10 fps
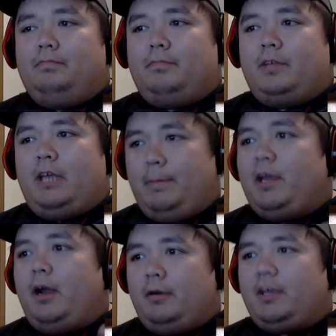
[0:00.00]

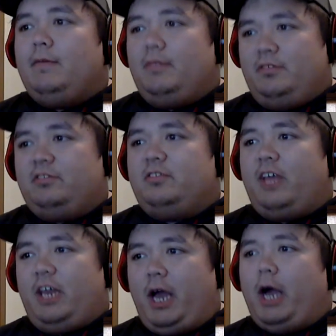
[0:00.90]
keeping
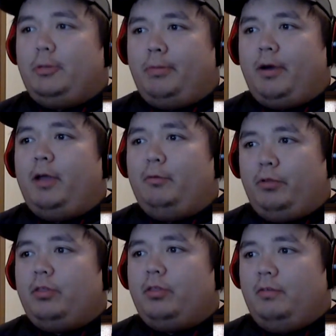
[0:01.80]
society occupied
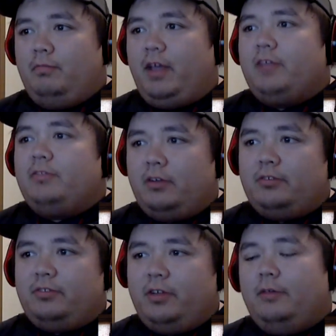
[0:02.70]
with advancing
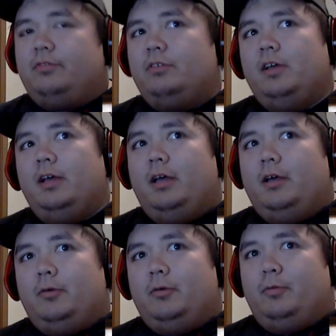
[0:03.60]
ourselves,
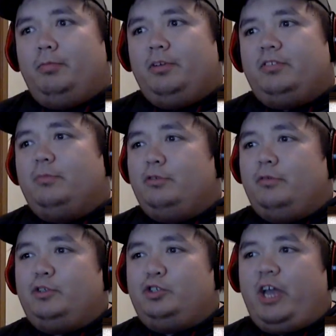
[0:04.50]
would be some sort
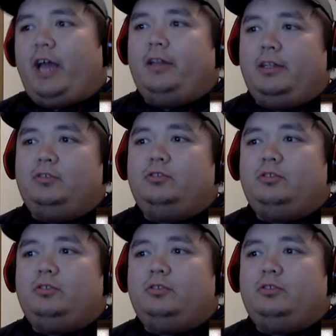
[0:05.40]
of a challenge.